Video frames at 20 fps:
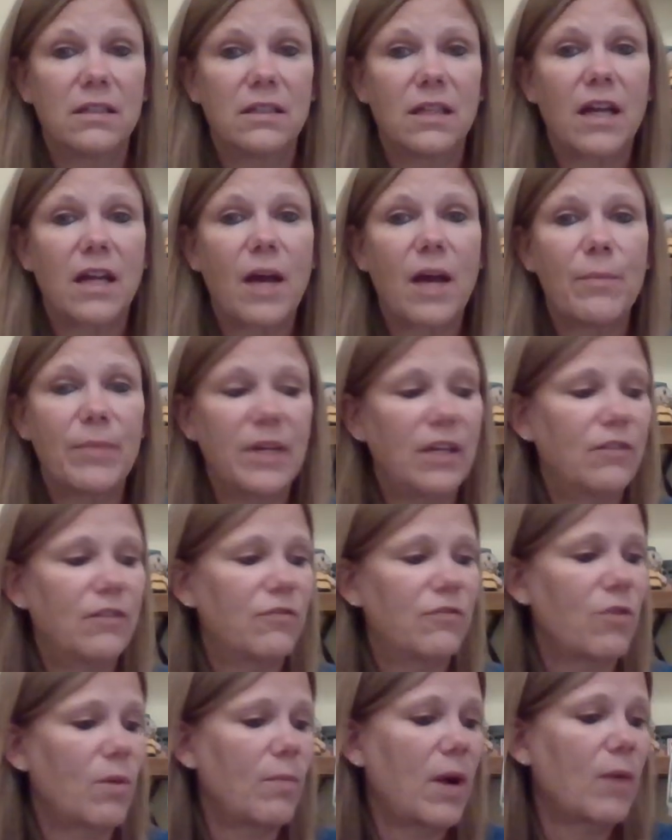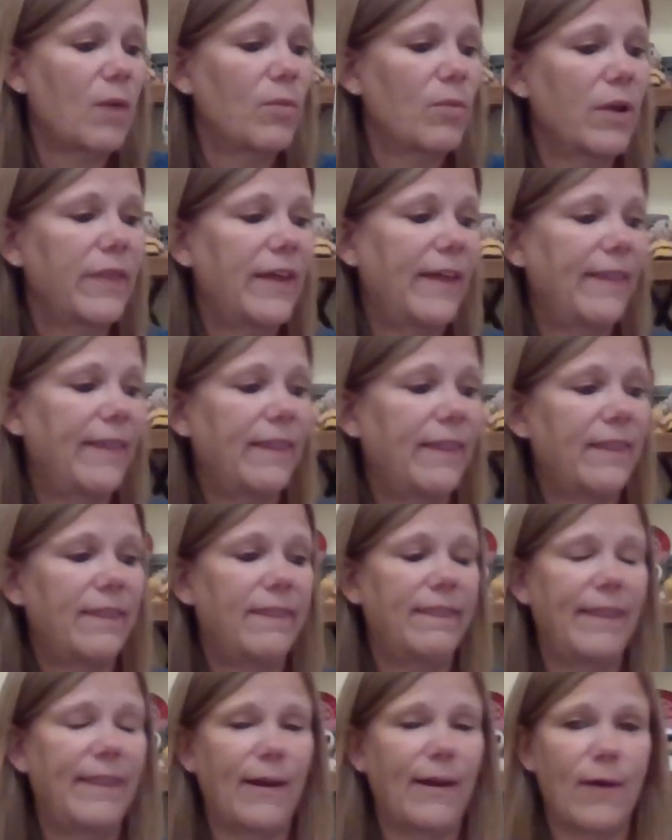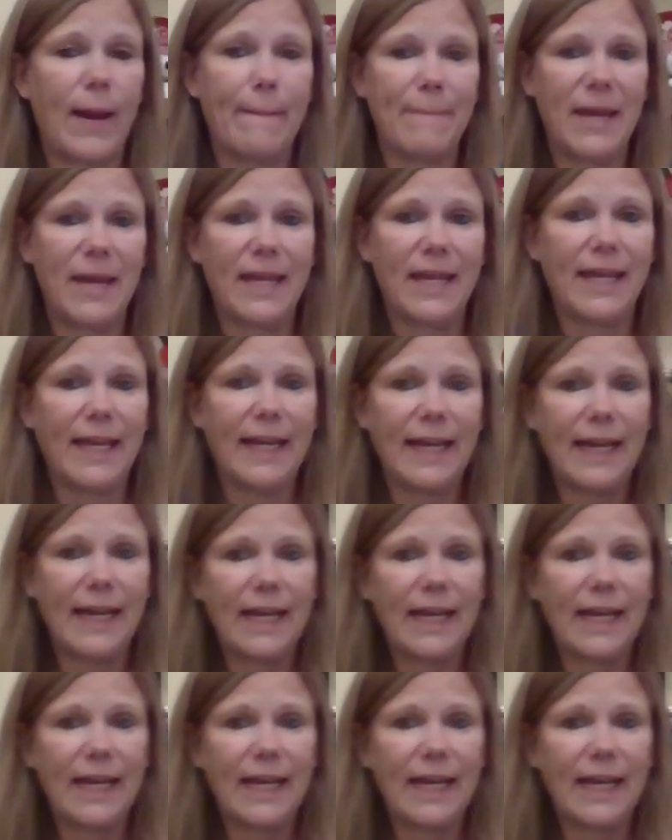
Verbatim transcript: the company informed Barbara that they're not making it